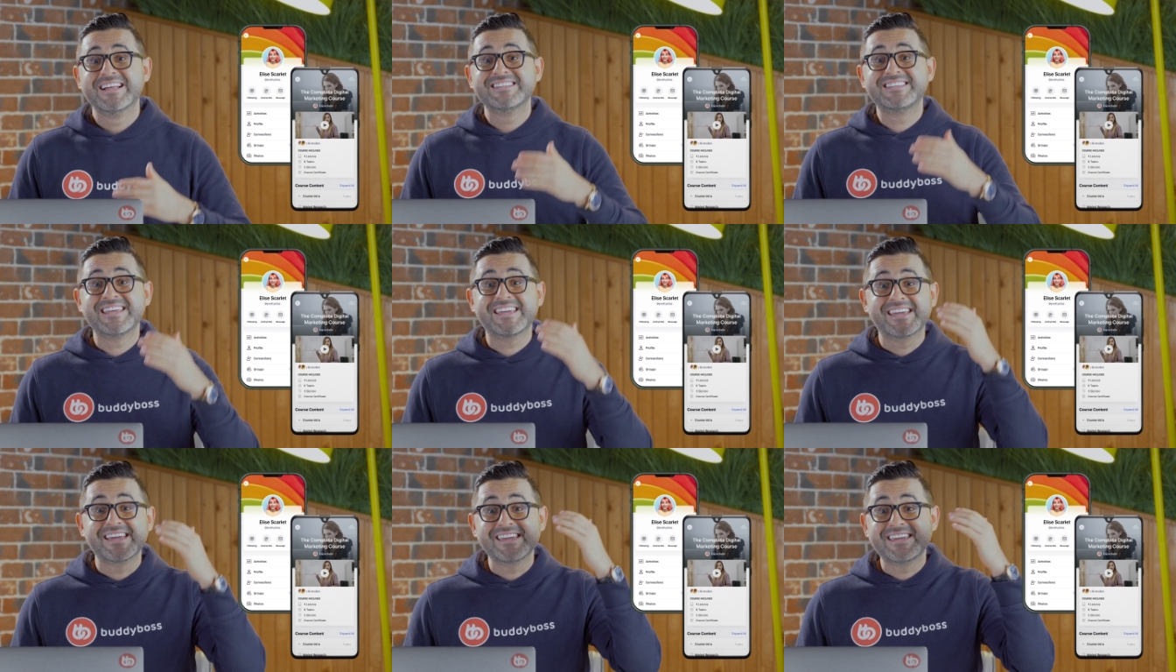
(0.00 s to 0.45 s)

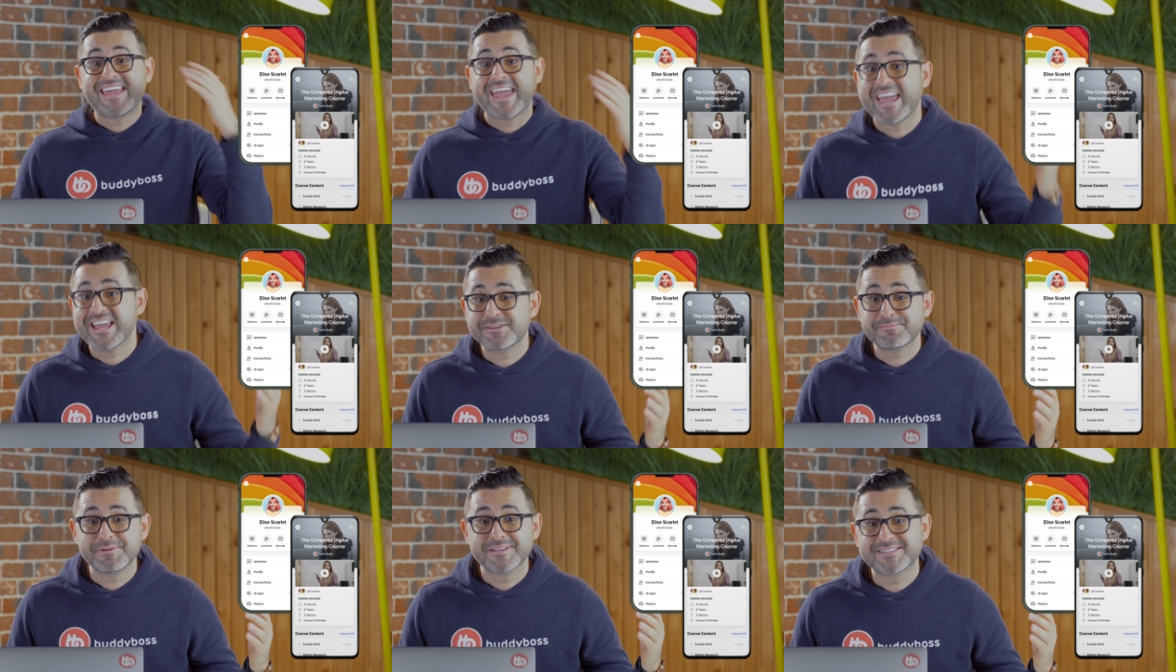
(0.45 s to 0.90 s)
take
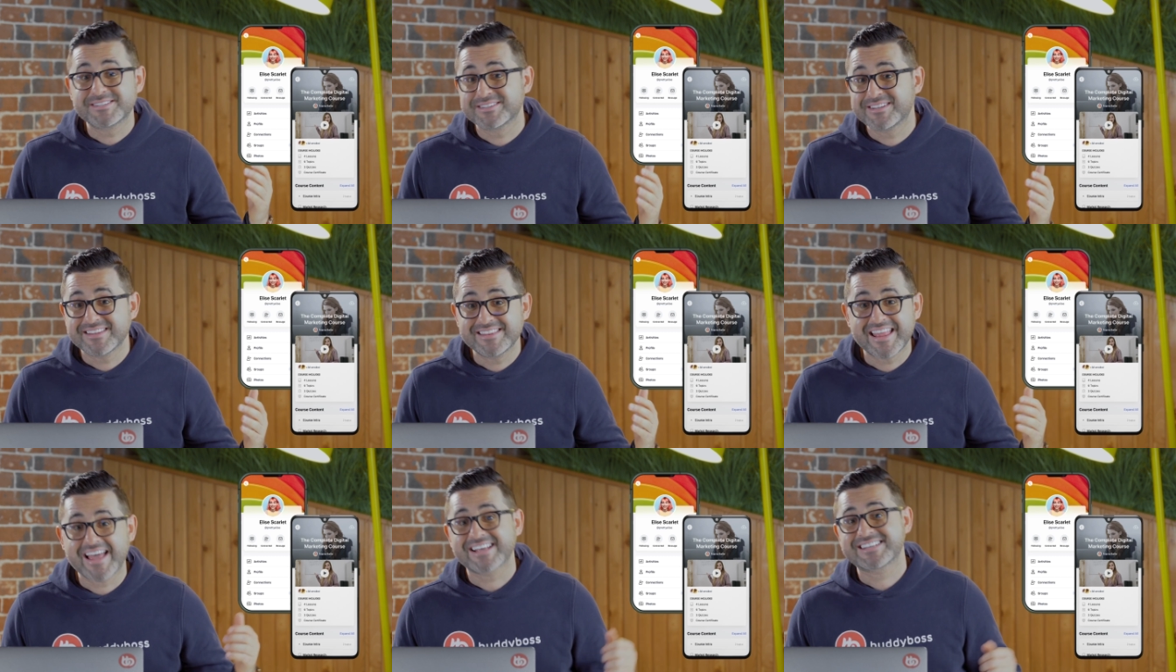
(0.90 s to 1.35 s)
engagement to
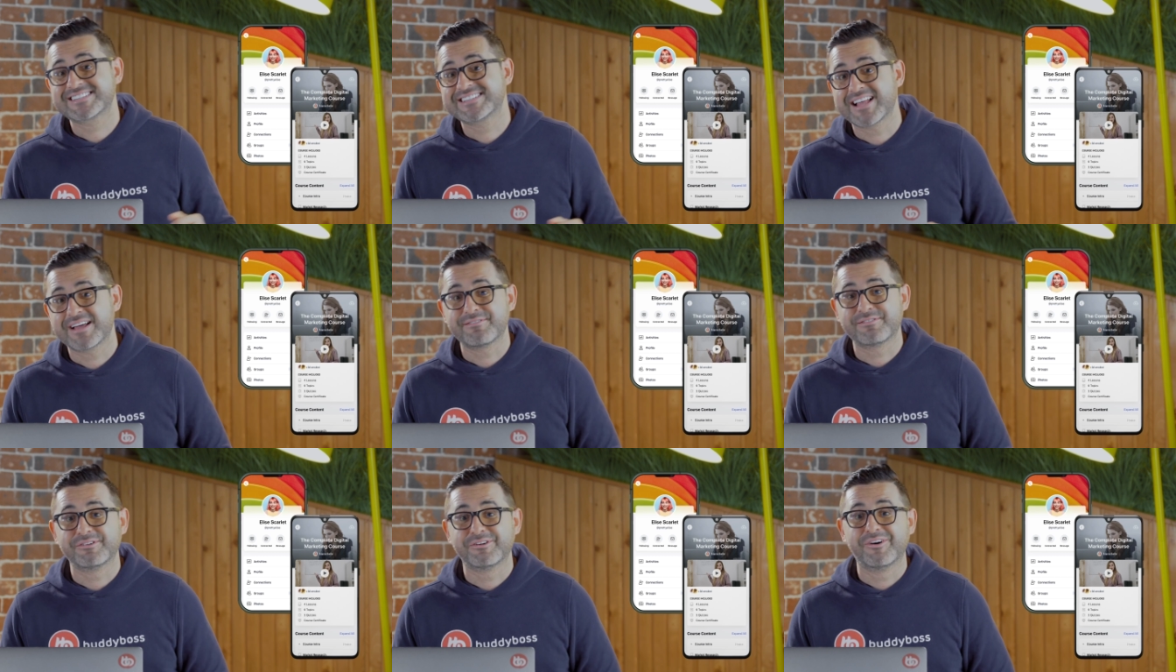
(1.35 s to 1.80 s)
the next
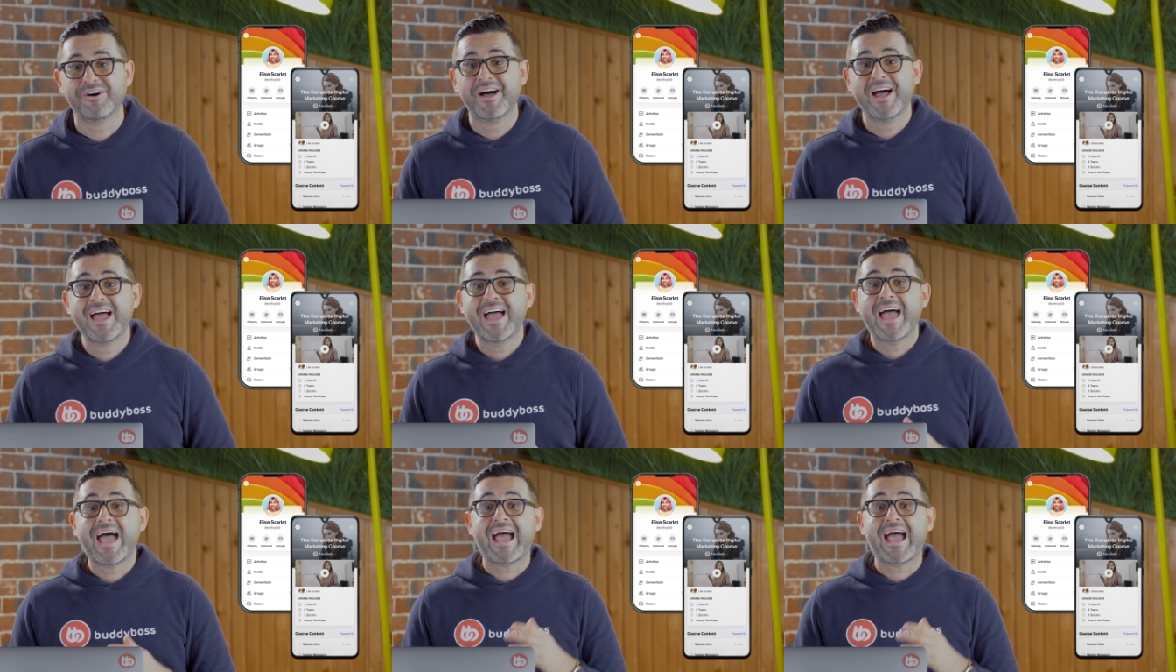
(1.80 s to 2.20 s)
level,